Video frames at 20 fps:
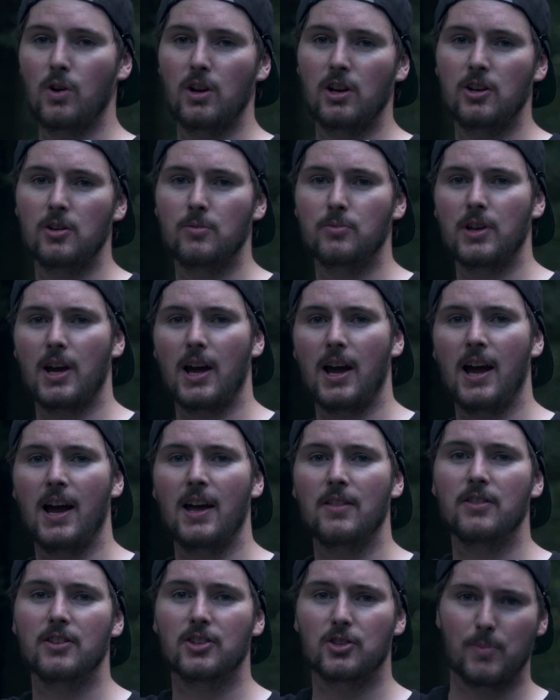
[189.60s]
Williams
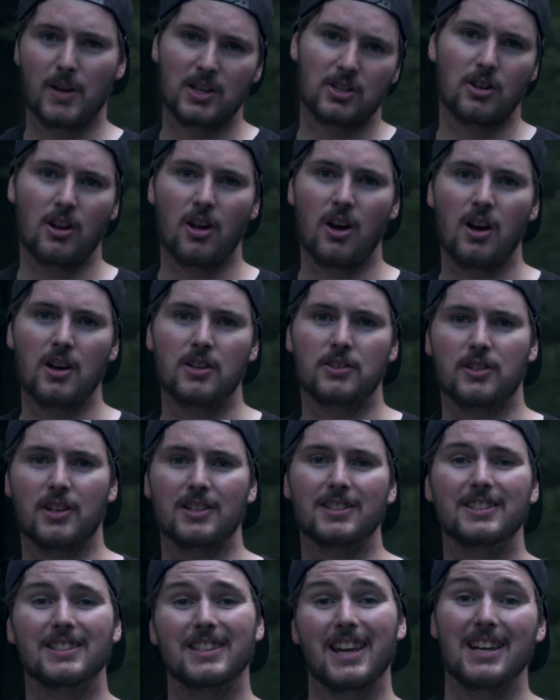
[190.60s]
and the
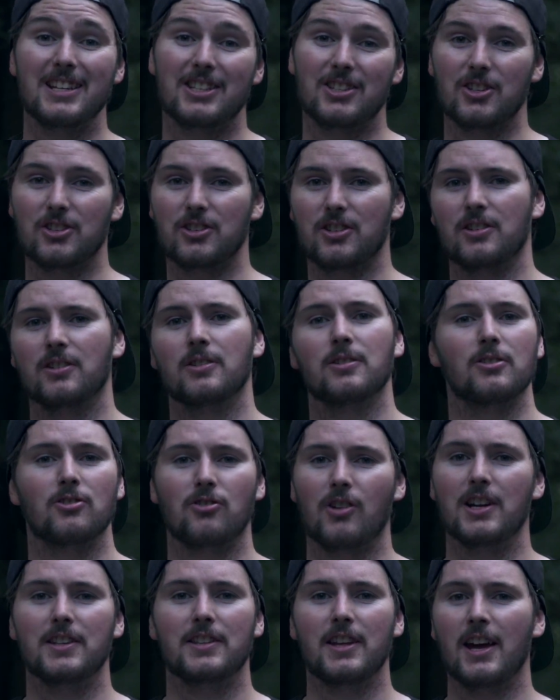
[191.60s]
Specialised Status.
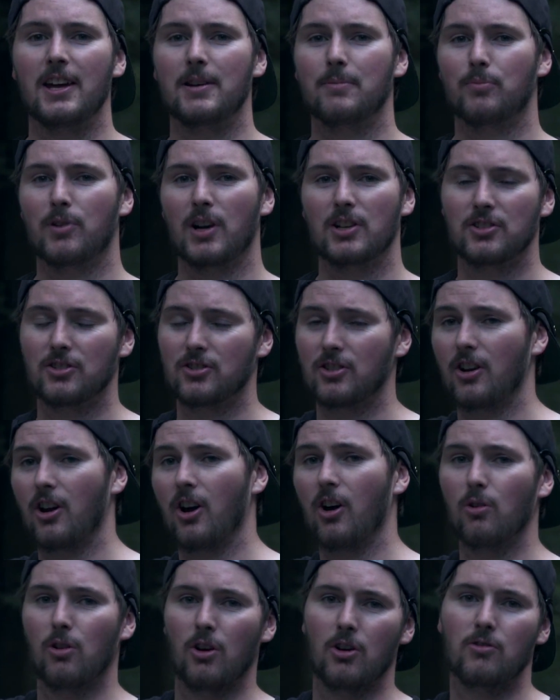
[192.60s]
Great day, Preston's done a
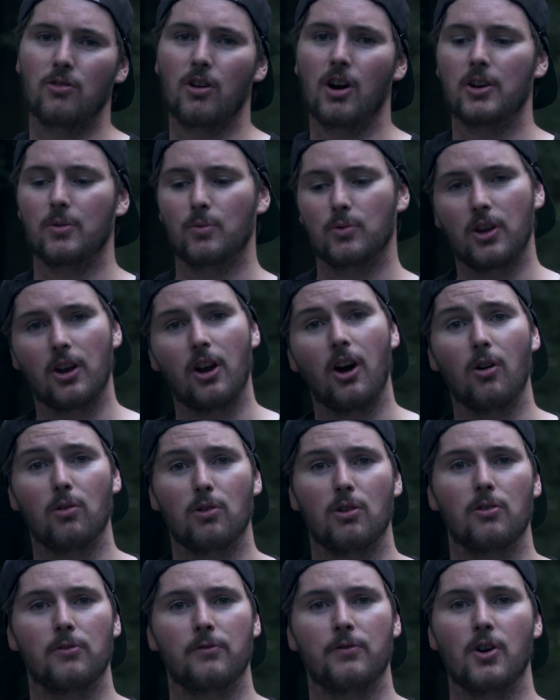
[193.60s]
whole load of riding, we've done a whole
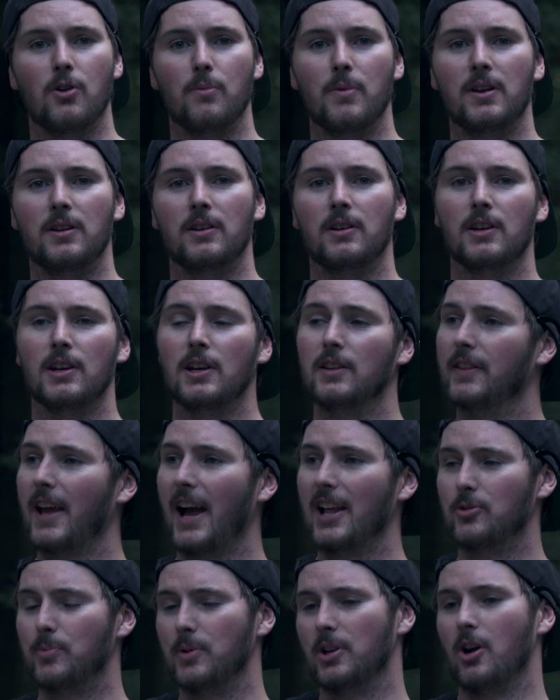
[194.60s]
load of filming.
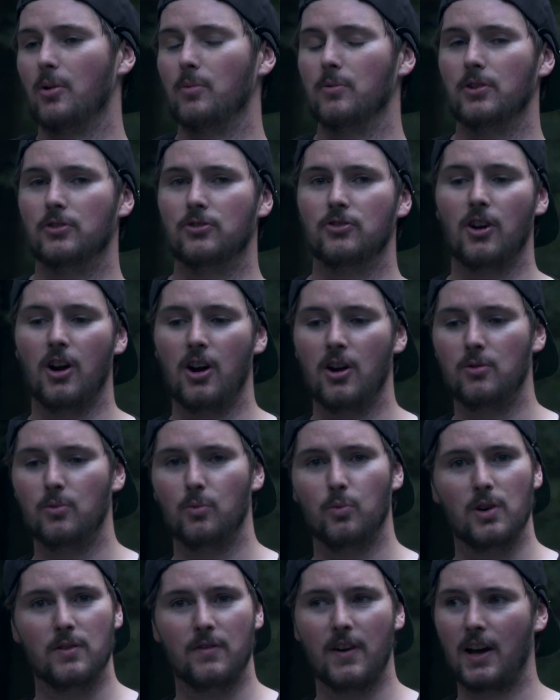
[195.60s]
Dan's been up with the
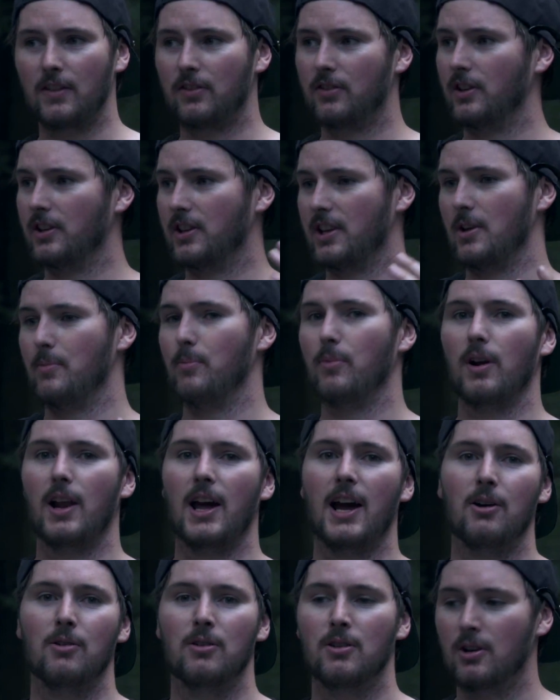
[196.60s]
drone, we've had the gimbal
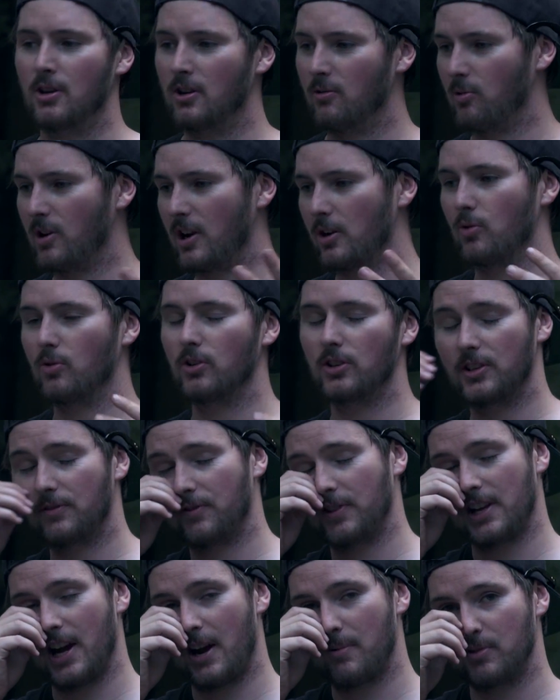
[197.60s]
out, we've had all the
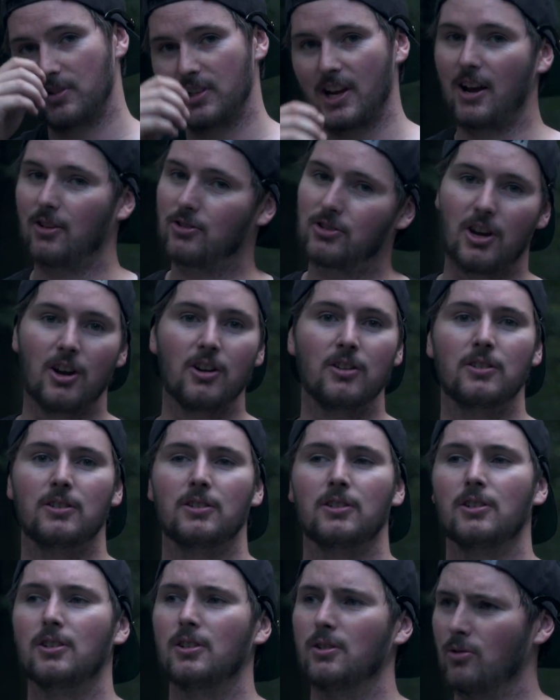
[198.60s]
different cameras out, so
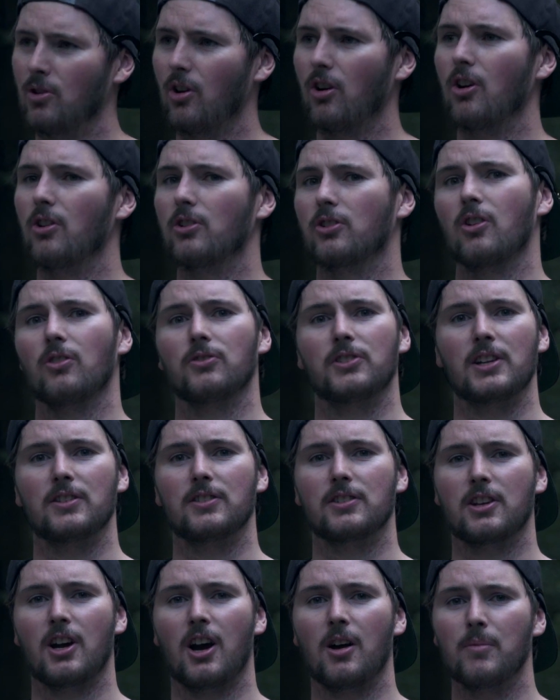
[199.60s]
we've got a lot of content
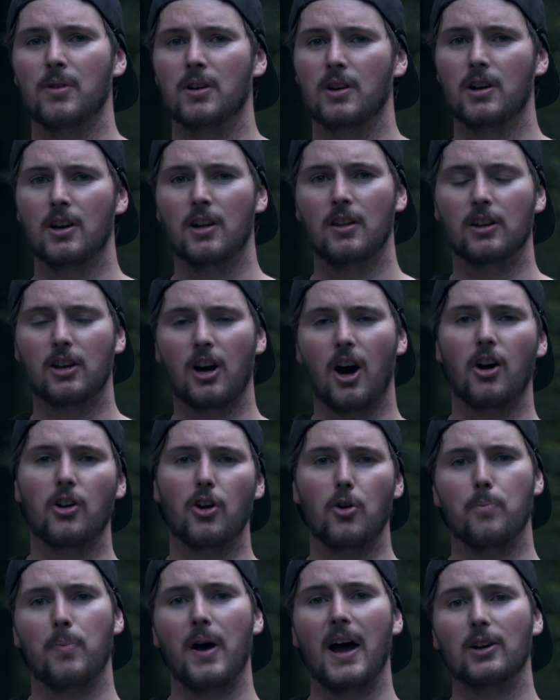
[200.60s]
to come. The
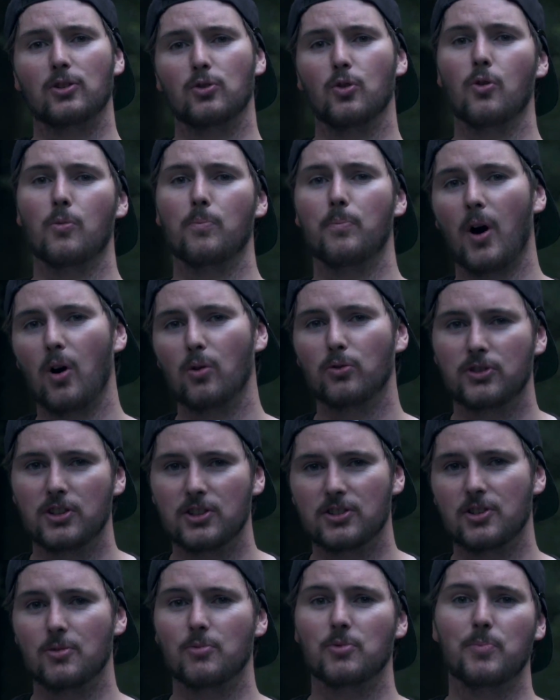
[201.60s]
Cardo Pack Talk Bold
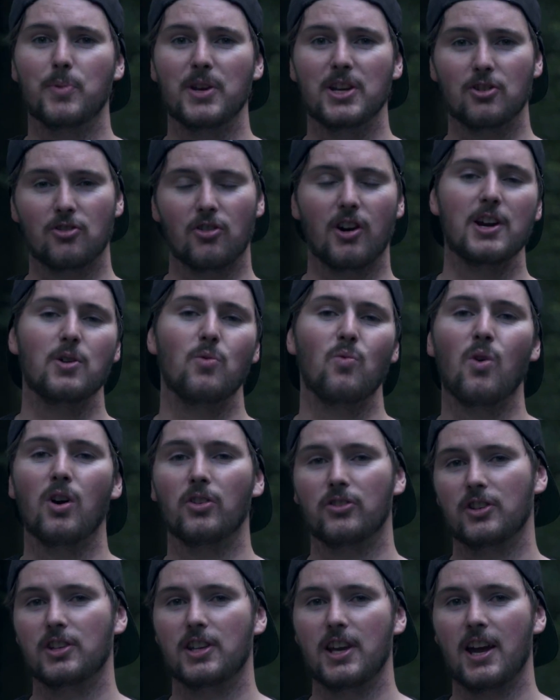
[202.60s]
System's been great
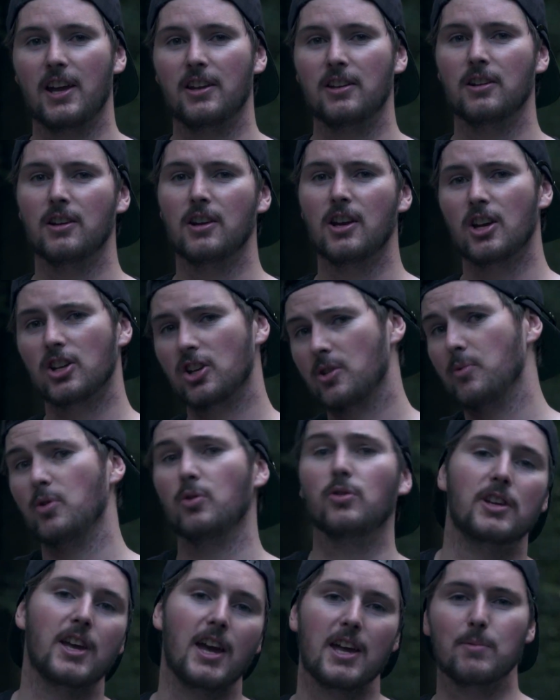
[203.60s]
once again,
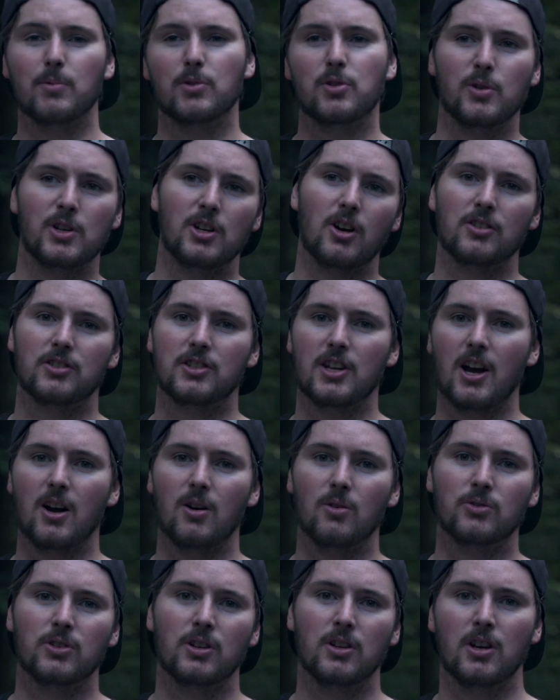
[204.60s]
communicating between
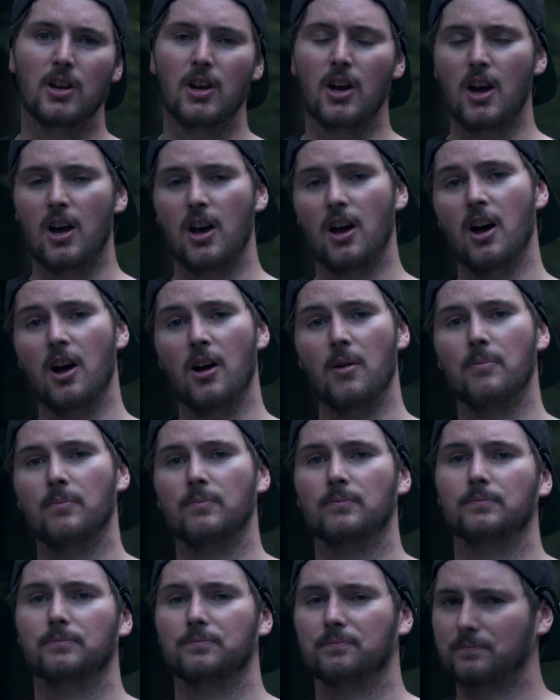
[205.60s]
ourselves, um,
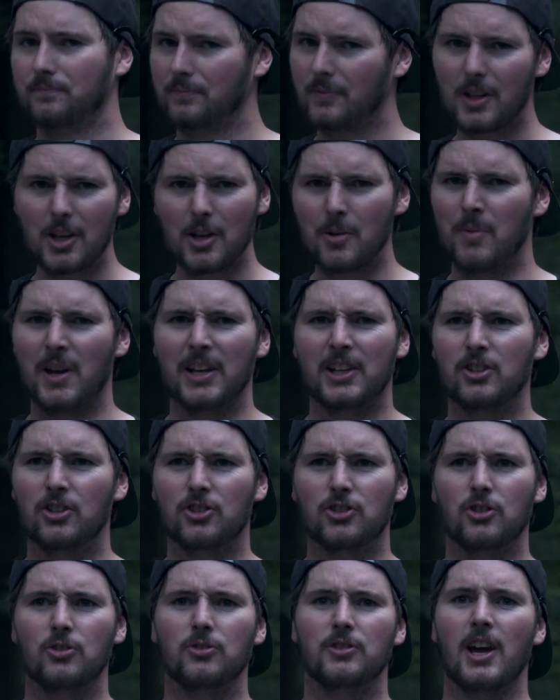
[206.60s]
making the
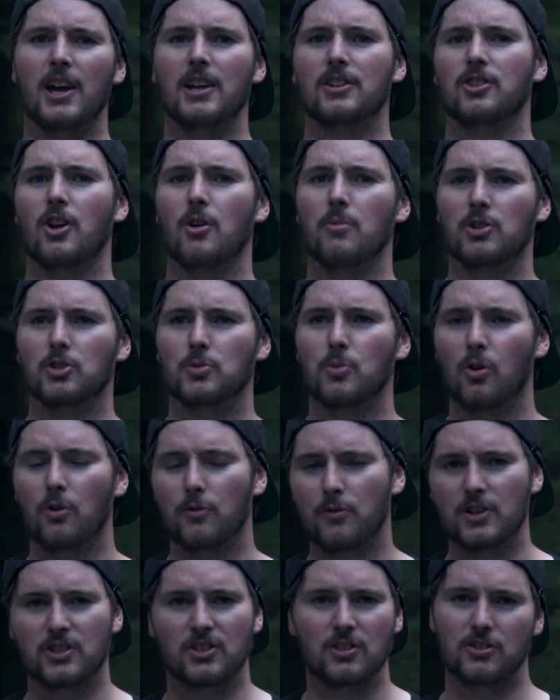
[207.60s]
shoot day so much more
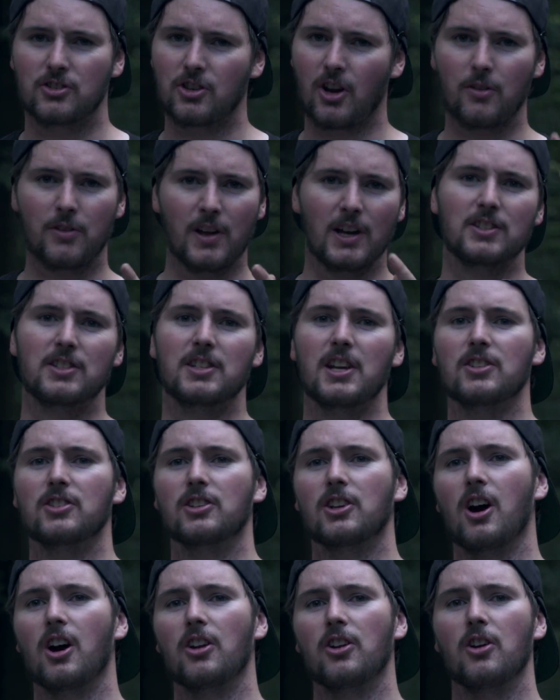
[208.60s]
efficient. So thanks again
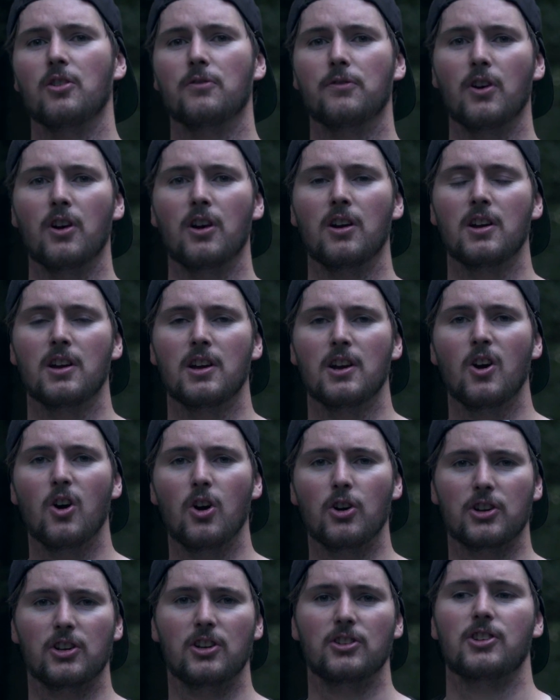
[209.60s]
to Cardo for
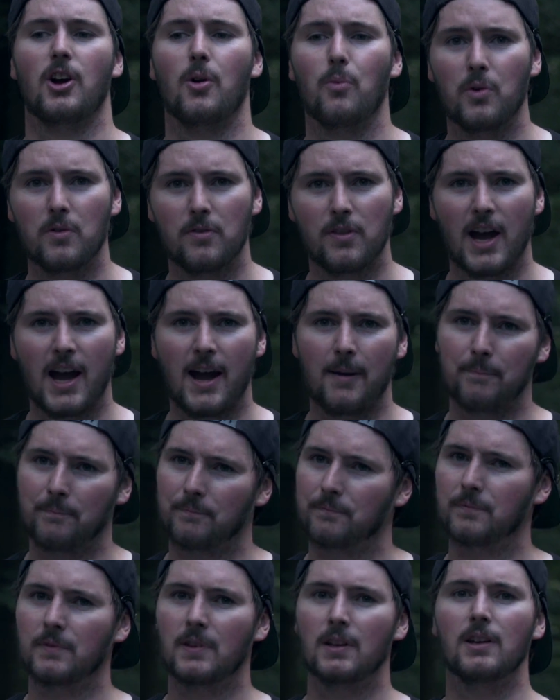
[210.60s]
hooking us up with that.
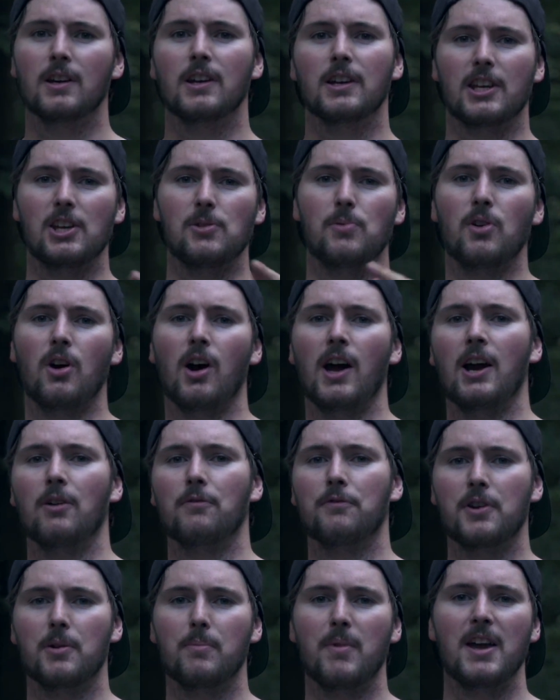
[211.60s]
Keep an eye
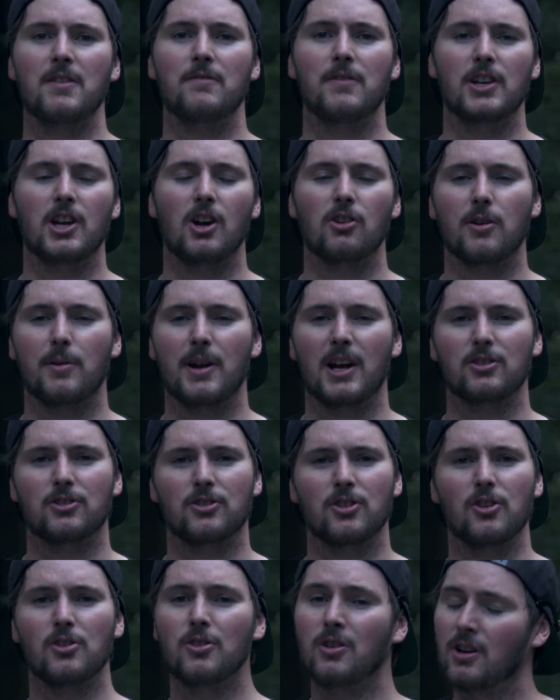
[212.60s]
out for the main video coming out
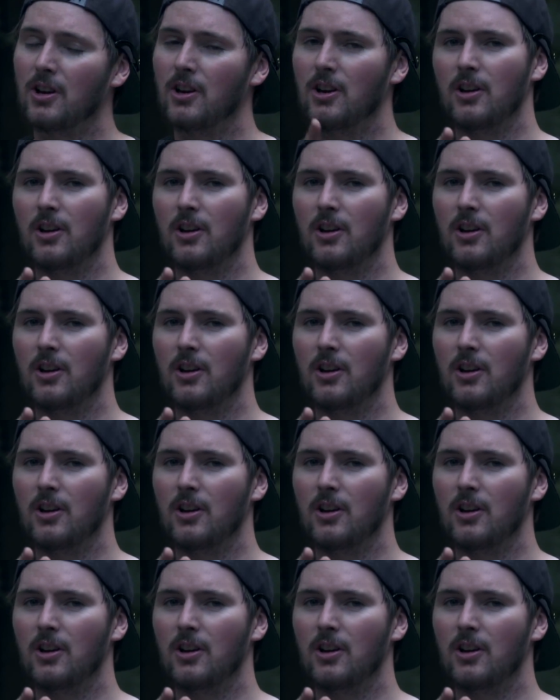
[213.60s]
soon.